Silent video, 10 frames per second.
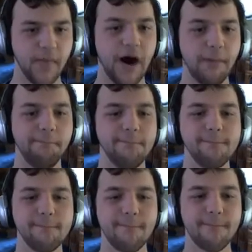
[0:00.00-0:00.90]
Bob.
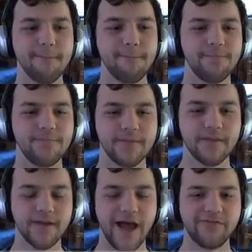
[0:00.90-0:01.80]

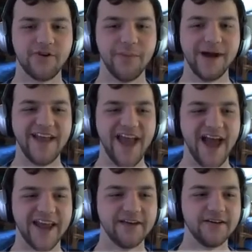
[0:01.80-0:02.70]
After my
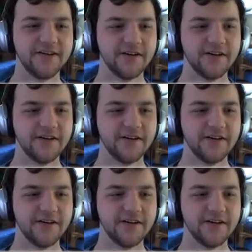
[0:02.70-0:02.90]
daddy.